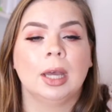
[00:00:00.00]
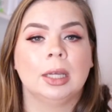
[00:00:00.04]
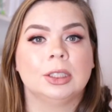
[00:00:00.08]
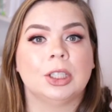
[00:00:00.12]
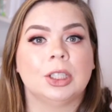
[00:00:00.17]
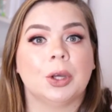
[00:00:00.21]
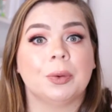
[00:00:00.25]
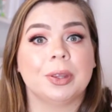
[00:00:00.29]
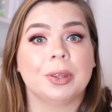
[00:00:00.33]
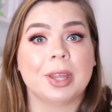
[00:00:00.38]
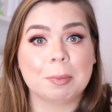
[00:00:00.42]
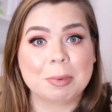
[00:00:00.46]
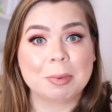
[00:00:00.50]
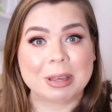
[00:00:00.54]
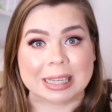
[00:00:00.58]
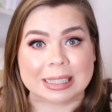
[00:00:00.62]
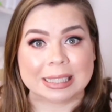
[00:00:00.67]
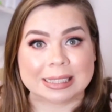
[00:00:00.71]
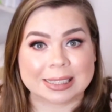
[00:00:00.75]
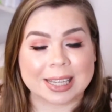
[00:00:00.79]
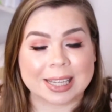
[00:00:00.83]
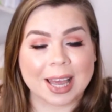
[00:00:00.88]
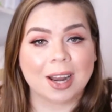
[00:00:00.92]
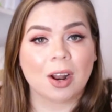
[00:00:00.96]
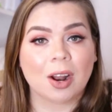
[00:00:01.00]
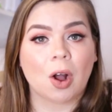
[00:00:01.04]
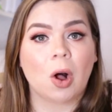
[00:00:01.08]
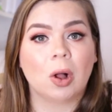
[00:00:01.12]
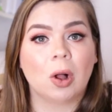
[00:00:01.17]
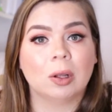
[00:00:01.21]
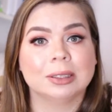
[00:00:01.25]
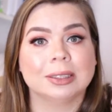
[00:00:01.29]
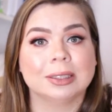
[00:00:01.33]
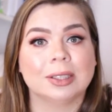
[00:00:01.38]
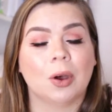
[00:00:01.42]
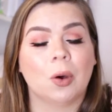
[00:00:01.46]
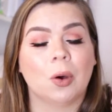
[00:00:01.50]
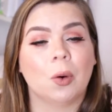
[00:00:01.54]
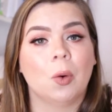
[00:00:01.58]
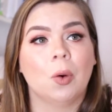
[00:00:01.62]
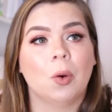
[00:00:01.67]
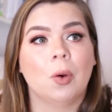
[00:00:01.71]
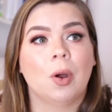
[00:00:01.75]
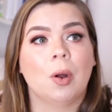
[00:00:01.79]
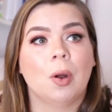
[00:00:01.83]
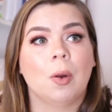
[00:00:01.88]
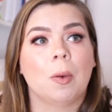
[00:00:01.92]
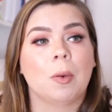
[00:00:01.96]
So with that being said, also,
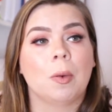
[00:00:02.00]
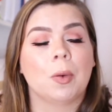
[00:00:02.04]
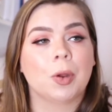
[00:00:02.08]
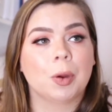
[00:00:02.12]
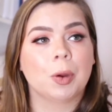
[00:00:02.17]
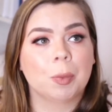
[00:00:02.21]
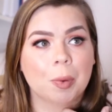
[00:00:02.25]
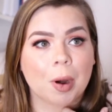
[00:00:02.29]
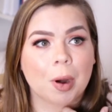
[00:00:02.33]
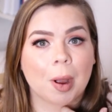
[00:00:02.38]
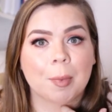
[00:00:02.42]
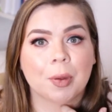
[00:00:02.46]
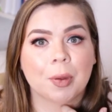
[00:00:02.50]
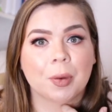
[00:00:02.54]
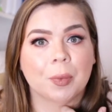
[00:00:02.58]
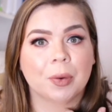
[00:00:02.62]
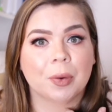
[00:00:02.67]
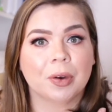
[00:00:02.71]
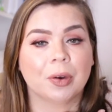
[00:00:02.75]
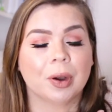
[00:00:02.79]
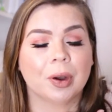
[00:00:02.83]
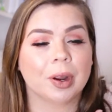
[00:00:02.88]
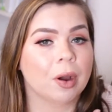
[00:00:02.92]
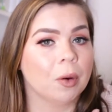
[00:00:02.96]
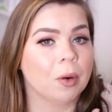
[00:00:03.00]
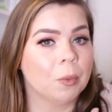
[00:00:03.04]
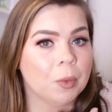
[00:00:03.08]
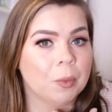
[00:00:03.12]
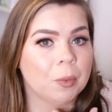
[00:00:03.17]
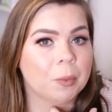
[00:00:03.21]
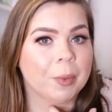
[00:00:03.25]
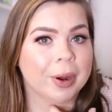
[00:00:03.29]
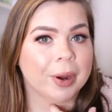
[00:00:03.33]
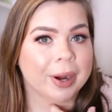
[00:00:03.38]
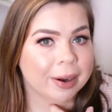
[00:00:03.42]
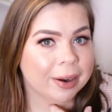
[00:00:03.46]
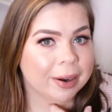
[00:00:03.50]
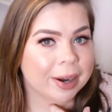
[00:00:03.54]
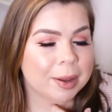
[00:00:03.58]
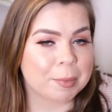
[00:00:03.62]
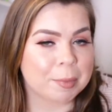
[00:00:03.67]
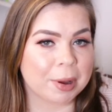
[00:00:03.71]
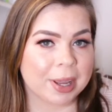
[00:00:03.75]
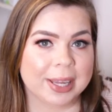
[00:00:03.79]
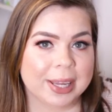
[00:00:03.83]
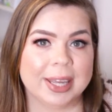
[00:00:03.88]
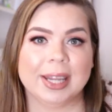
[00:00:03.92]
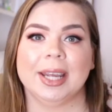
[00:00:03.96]
you're probably wondering, well, where
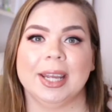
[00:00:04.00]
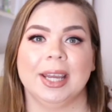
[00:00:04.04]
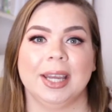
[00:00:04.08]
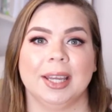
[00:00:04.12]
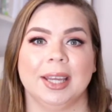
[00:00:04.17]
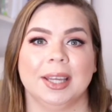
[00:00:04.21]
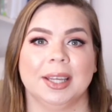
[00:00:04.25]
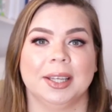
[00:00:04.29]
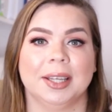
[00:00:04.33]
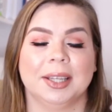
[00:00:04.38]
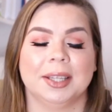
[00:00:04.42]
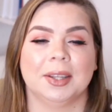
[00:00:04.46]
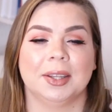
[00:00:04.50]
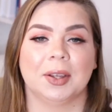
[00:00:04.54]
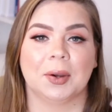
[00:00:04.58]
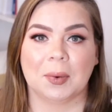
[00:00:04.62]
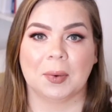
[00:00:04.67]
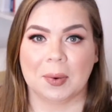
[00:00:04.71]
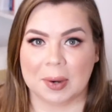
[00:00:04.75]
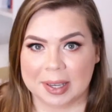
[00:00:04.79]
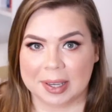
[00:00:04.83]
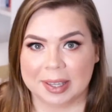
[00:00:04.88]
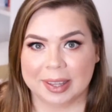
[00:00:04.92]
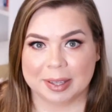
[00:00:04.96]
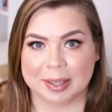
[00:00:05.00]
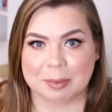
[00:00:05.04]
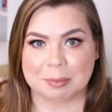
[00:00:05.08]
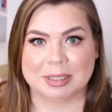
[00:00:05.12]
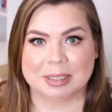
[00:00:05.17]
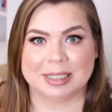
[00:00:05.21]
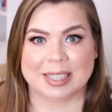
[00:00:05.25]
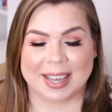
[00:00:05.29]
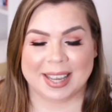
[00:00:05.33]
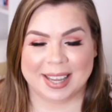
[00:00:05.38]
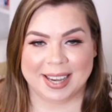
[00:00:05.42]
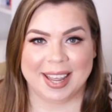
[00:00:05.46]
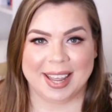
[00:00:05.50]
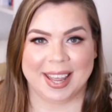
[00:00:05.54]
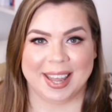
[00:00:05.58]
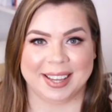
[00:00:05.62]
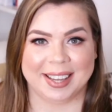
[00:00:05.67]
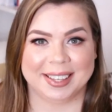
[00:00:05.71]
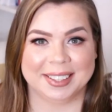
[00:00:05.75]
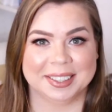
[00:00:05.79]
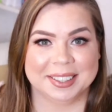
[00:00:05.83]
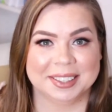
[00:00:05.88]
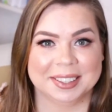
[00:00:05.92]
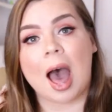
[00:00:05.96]
am I getting the curriculum
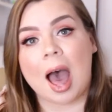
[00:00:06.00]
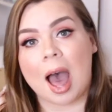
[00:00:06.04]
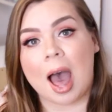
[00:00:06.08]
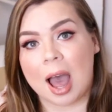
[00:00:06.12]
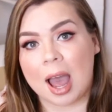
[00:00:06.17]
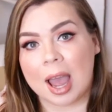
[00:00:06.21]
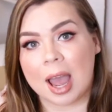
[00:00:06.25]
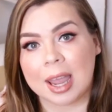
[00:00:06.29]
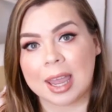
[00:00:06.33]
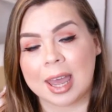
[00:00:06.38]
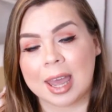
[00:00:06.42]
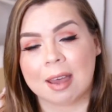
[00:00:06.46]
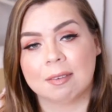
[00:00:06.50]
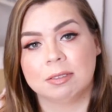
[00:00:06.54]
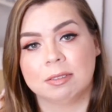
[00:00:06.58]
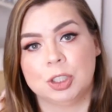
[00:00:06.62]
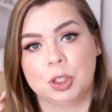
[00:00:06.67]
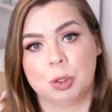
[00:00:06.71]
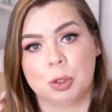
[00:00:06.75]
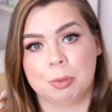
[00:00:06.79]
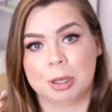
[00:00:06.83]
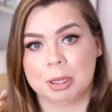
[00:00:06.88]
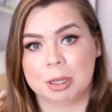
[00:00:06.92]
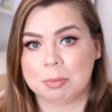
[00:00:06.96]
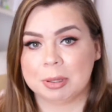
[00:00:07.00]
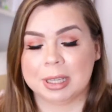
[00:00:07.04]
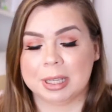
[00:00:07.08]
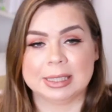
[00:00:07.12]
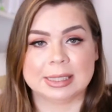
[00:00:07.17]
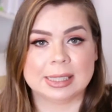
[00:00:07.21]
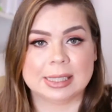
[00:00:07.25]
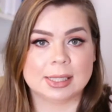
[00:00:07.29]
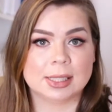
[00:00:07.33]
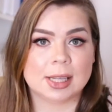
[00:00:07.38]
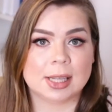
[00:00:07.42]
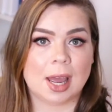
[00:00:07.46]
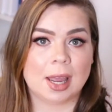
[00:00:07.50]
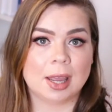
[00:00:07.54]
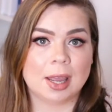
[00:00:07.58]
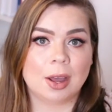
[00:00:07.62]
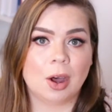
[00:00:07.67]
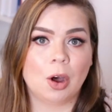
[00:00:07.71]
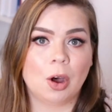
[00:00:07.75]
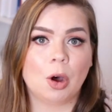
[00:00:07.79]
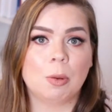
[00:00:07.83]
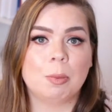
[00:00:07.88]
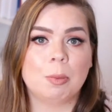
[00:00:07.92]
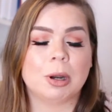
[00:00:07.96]
secondhand? I have two main places that I
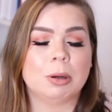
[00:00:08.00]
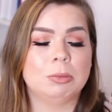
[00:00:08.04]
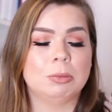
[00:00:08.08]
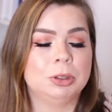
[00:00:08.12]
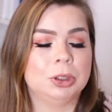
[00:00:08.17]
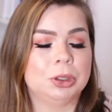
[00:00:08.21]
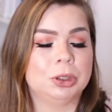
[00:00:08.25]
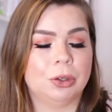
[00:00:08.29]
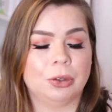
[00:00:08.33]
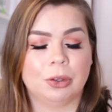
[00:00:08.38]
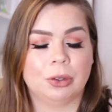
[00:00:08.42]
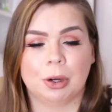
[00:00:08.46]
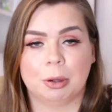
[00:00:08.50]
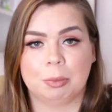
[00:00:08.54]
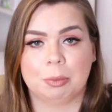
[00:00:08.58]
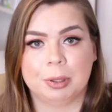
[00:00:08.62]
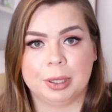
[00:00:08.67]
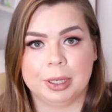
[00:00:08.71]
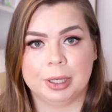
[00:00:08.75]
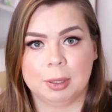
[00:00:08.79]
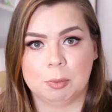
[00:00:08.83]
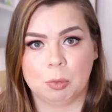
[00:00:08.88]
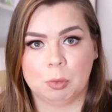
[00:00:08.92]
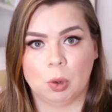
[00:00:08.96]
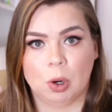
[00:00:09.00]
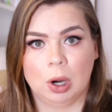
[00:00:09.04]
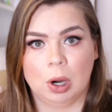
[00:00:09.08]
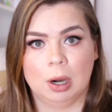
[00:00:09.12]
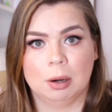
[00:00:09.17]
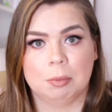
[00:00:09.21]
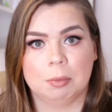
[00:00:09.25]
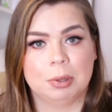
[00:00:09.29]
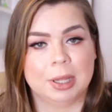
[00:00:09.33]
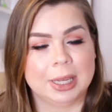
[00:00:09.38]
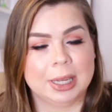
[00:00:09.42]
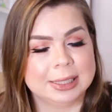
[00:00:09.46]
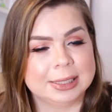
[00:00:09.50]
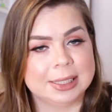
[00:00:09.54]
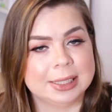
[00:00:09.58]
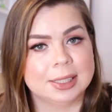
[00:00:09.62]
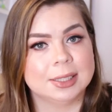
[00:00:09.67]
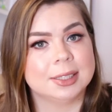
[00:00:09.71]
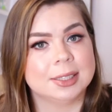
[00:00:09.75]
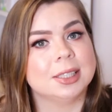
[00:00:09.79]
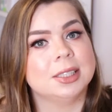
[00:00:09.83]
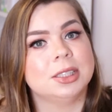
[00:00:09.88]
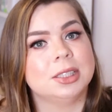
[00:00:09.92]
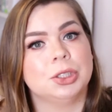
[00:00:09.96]
go, but I'm sure there are plenty more
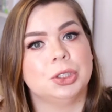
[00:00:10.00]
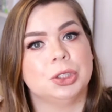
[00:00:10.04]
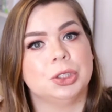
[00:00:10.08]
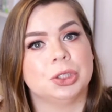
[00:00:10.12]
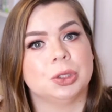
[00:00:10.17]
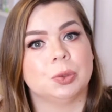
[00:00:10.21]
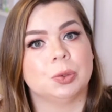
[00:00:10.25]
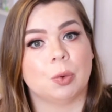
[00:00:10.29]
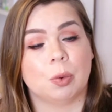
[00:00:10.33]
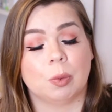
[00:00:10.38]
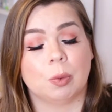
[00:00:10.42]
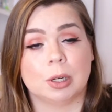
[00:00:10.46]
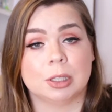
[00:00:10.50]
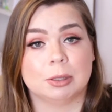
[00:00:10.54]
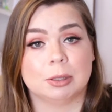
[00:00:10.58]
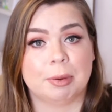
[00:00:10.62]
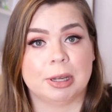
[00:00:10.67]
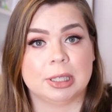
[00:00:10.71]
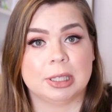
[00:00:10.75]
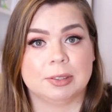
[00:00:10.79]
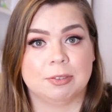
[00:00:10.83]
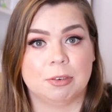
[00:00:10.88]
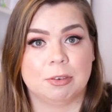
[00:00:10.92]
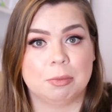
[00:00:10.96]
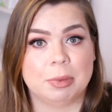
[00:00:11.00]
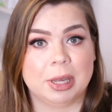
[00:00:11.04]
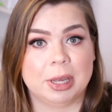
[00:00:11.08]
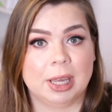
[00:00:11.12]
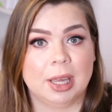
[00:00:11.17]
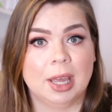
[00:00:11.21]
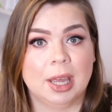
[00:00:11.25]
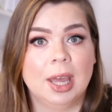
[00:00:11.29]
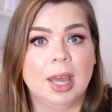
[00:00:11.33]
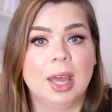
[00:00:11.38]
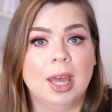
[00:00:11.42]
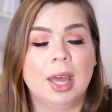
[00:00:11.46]
places. This is just what works best for me.